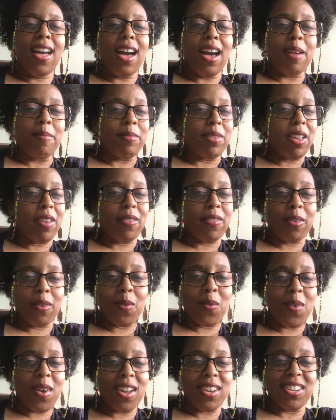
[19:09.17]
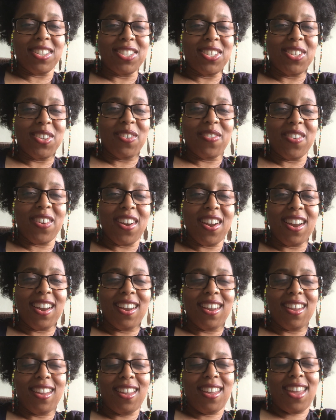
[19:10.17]
I'm loving Rwanda so far,
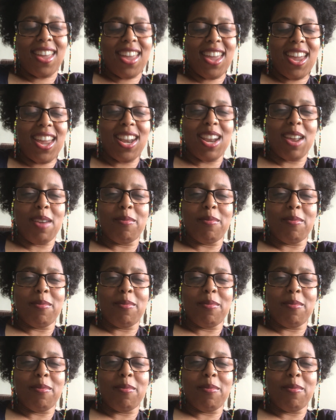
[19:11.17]
and